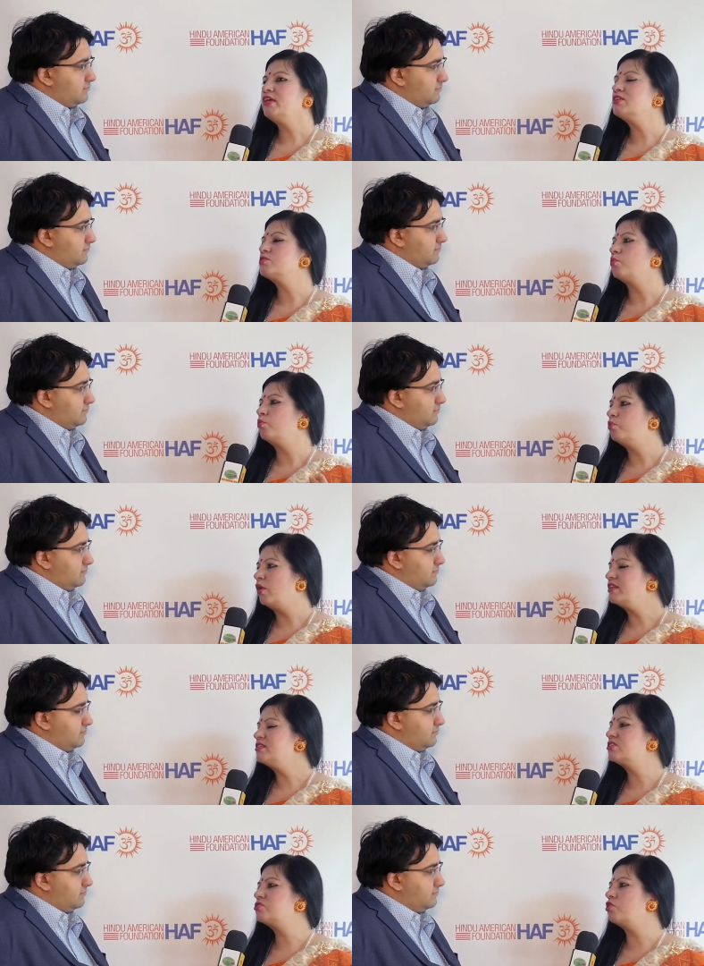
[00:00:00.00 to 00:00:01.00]
Speaker 1: is
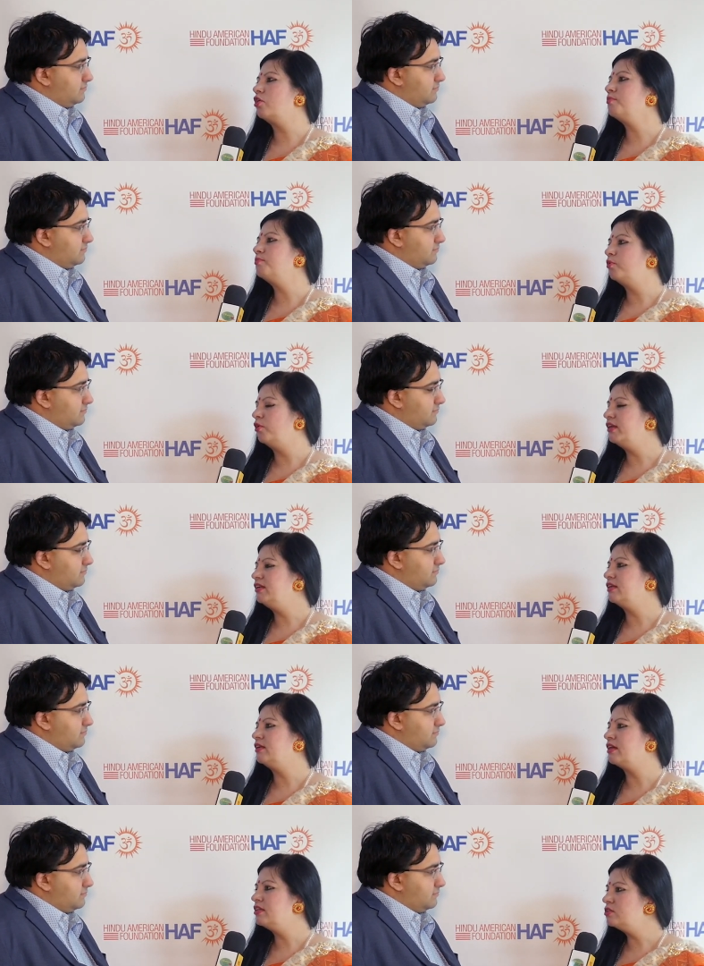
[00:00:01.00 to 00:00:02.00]
one strong point
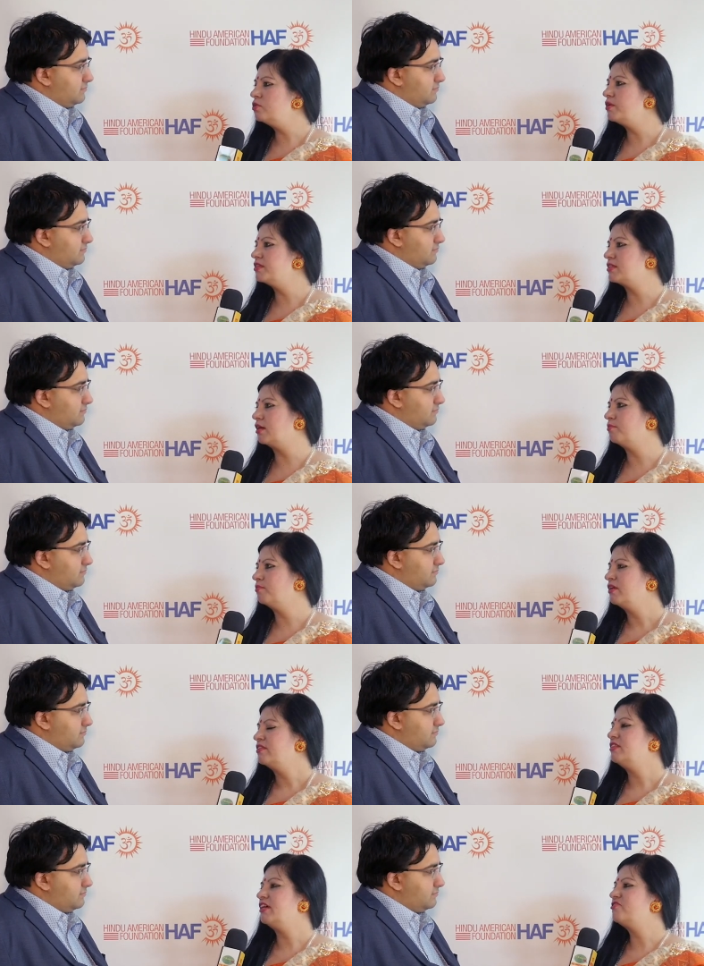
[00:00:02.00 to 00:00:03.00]
in Hinduism
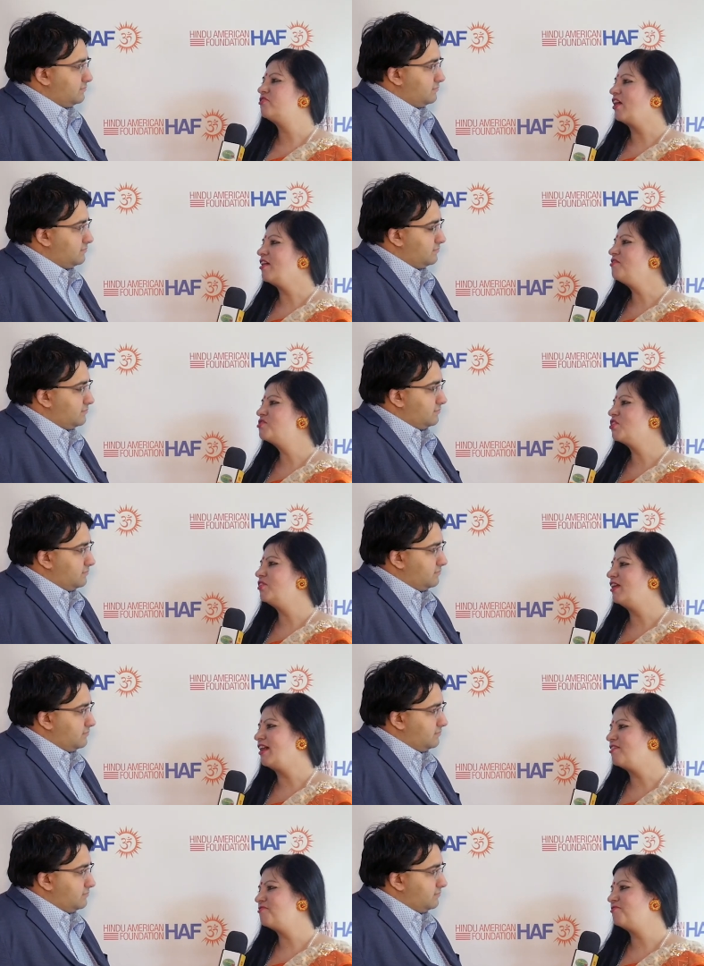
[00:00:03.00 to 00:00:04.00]
that drives your
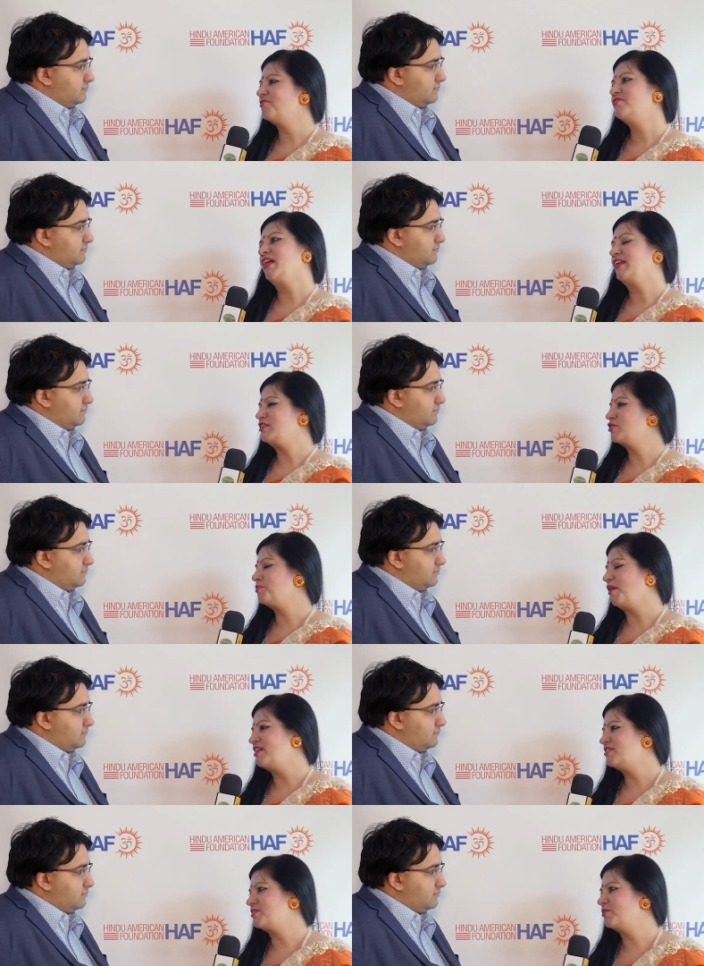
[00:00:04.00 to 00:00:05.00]
life, that
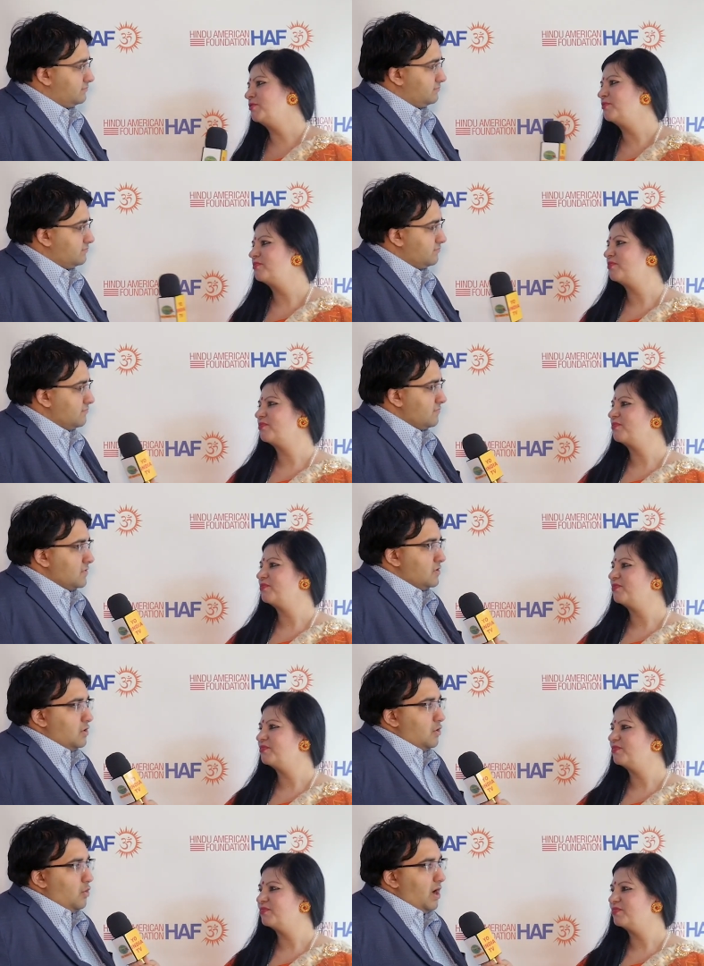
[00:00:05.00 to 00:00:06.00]
inspires you?
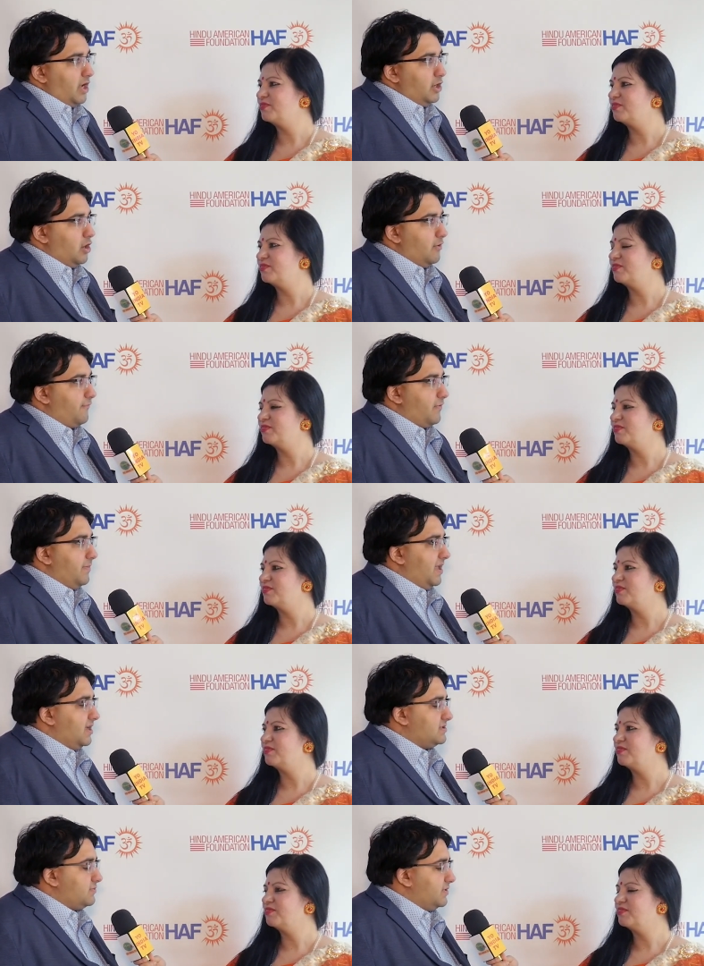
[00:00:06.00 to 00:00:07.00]
Speaker 2: Well, you know, for
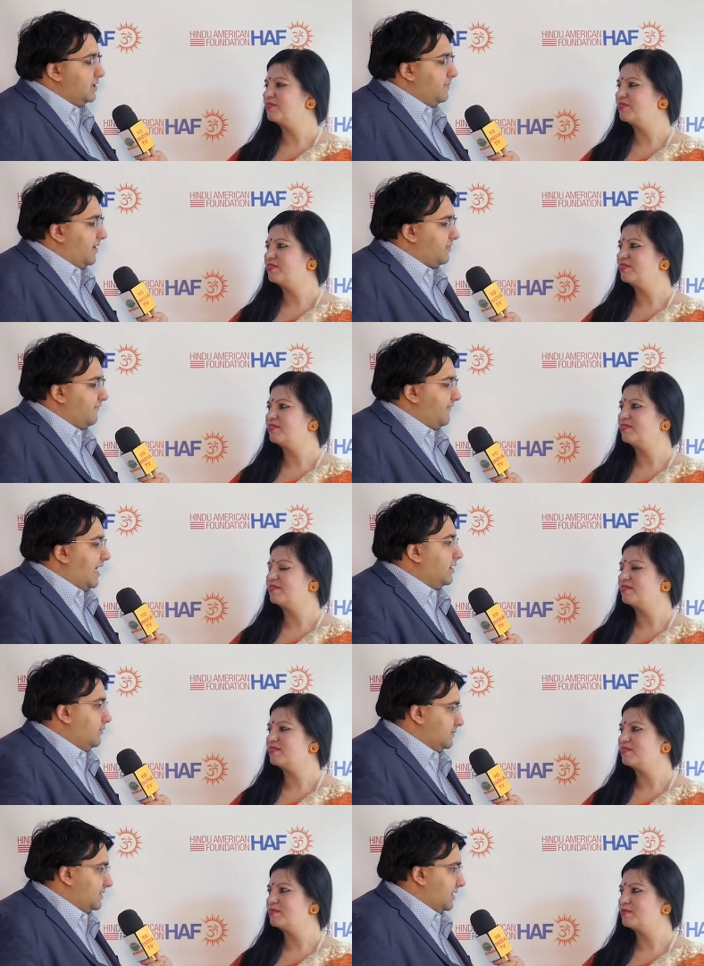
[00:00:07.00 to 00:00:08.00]
me, it's really about the
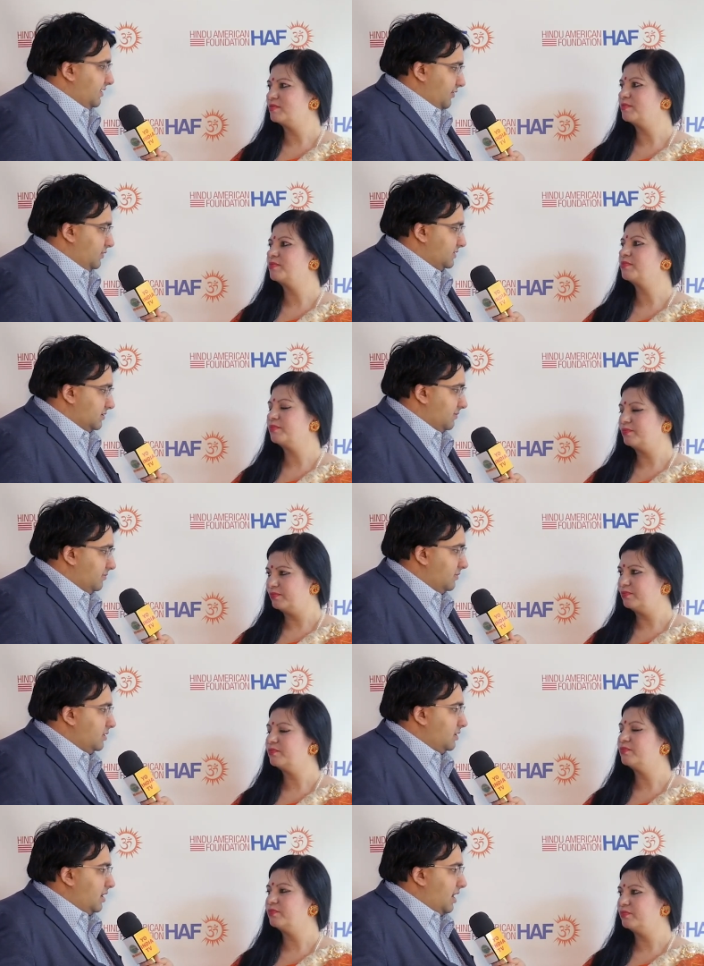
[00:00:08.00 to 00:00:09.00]
values that Hinduism,
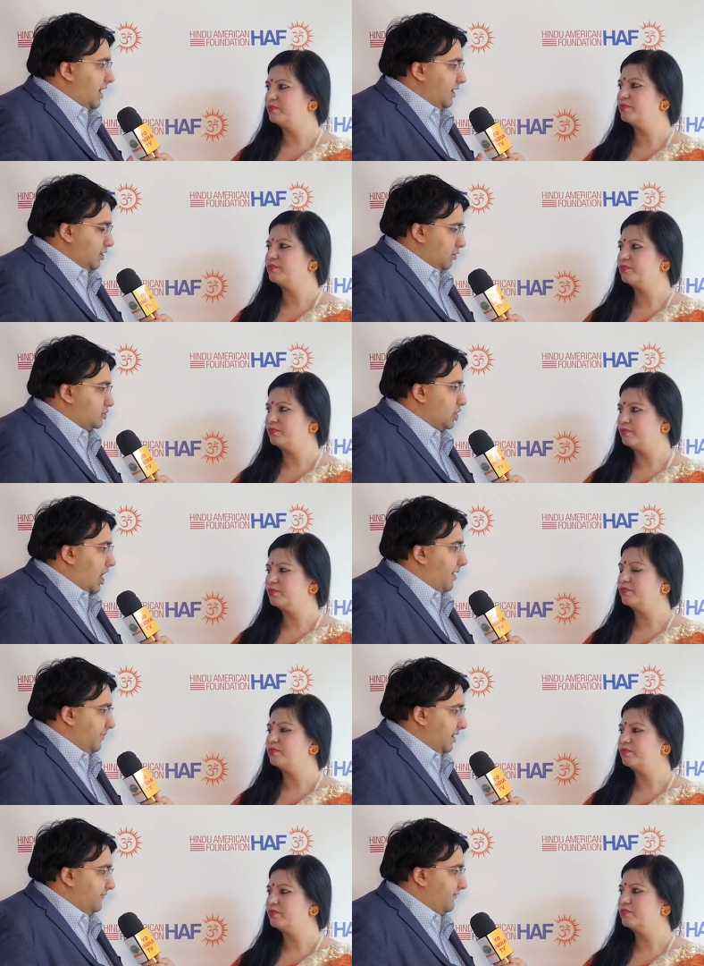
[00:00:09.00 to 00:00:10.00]
uh, you know,
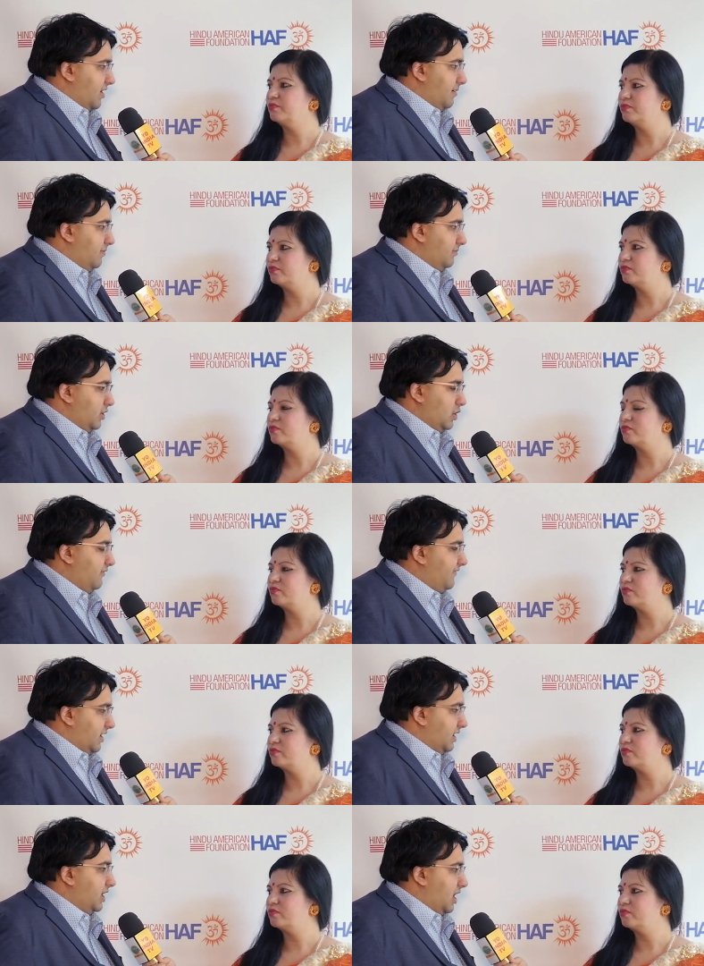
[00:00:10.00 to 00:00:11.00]
taught me from, you know, a
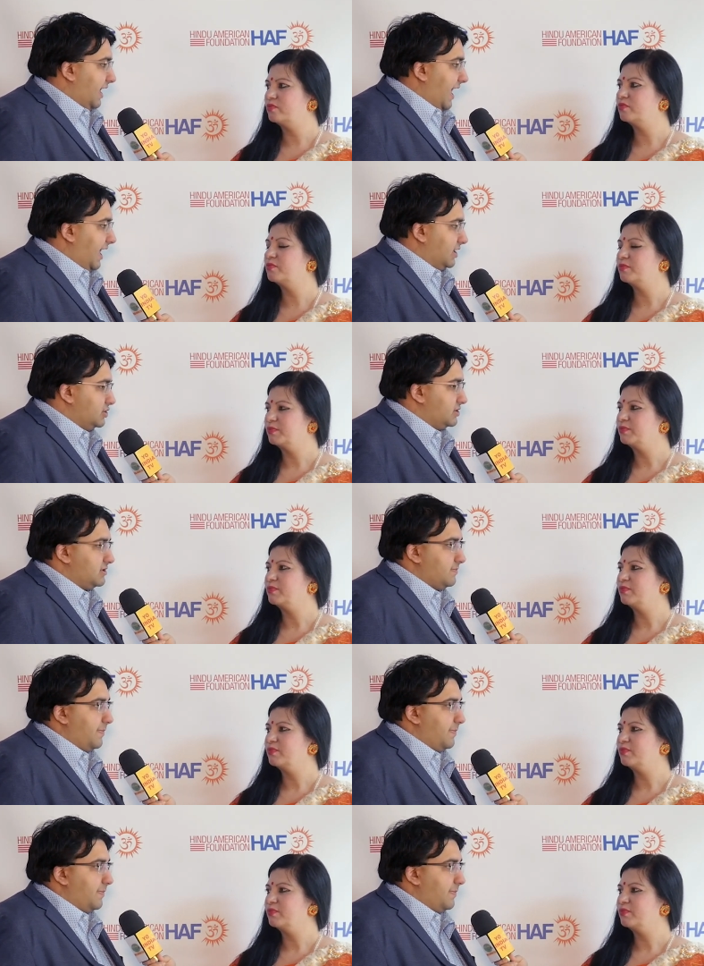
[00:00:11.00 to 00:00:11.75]
very young age. It's